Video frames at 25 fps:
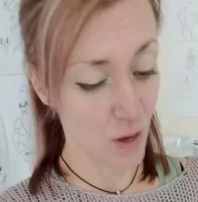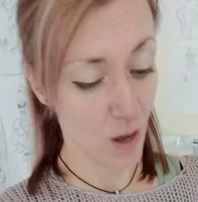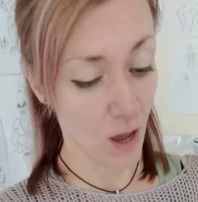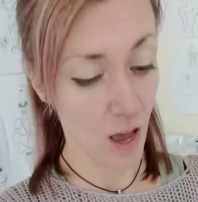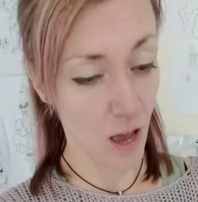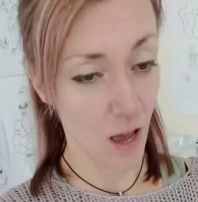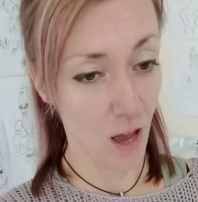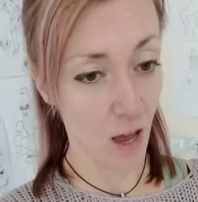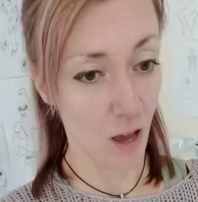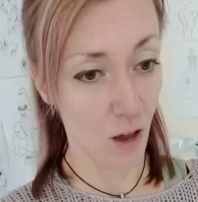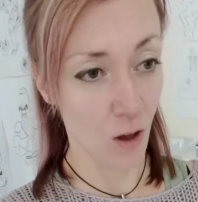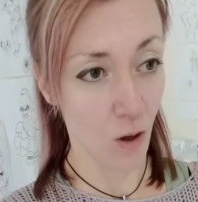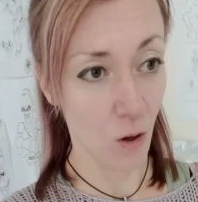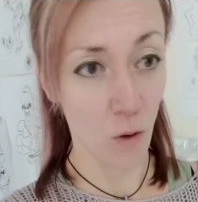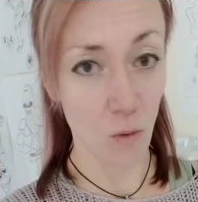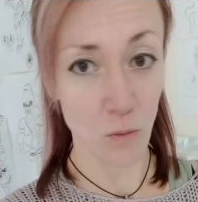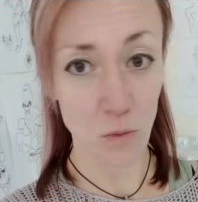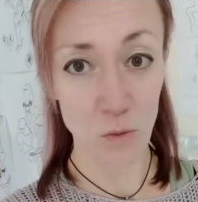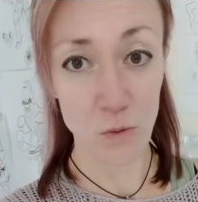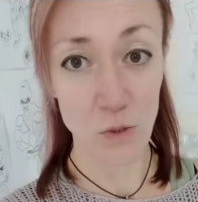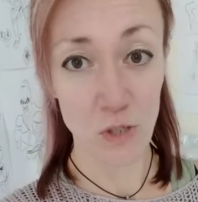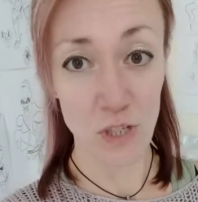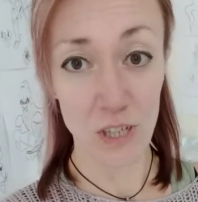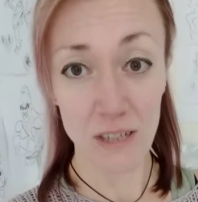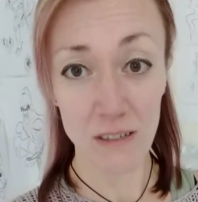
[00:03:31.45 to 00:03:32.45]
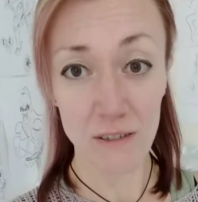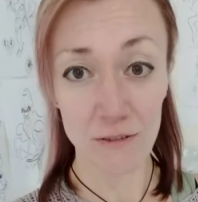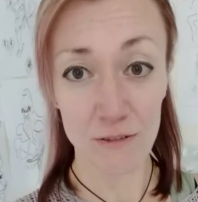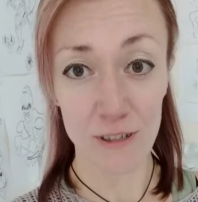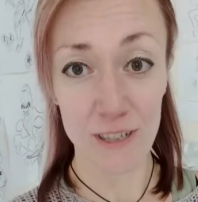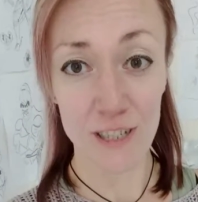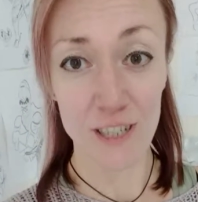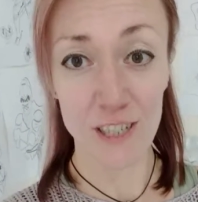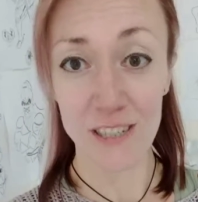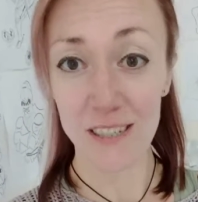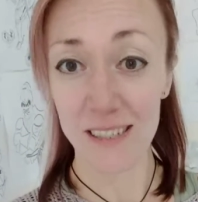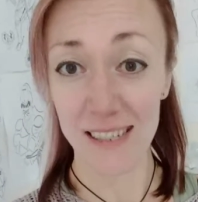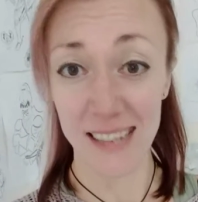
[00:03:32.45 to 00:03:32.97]
hot water, for
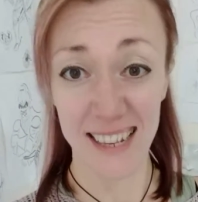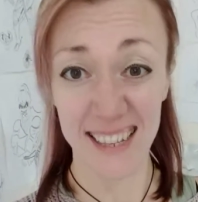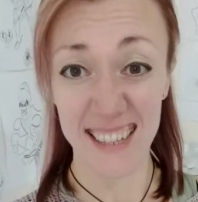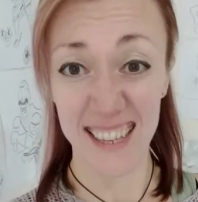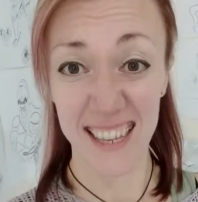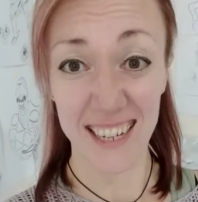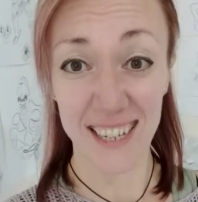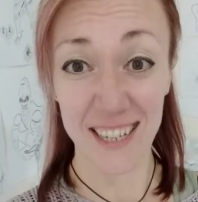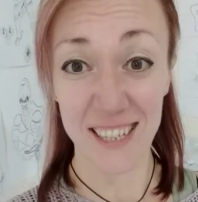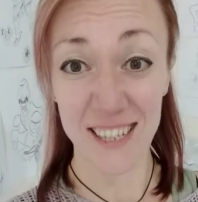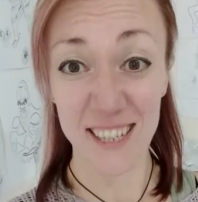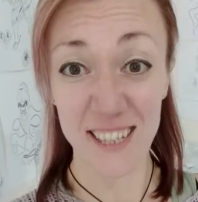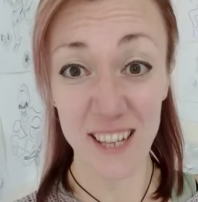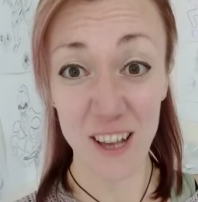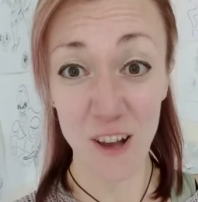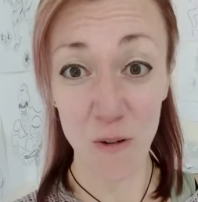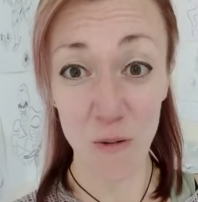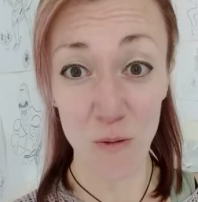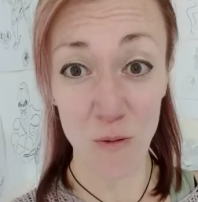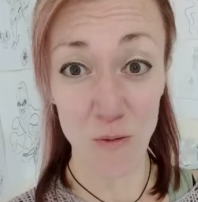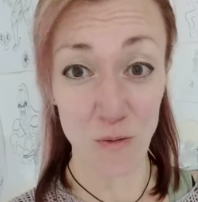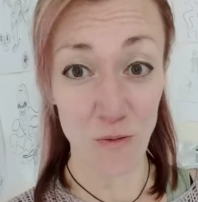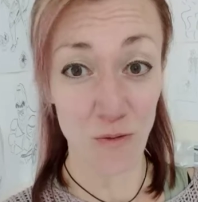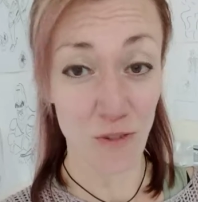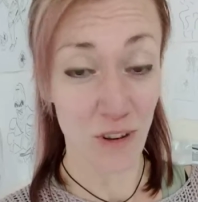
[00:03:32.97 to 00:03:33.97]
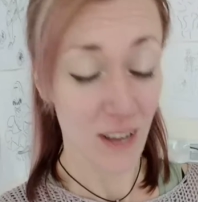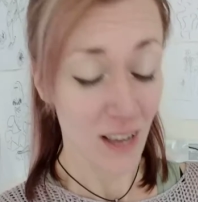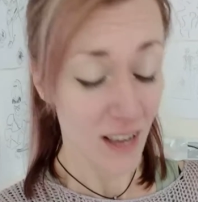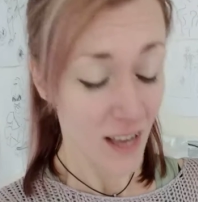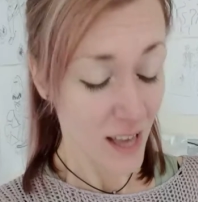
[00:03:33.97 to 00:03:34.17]
instance, that's going to dissolve.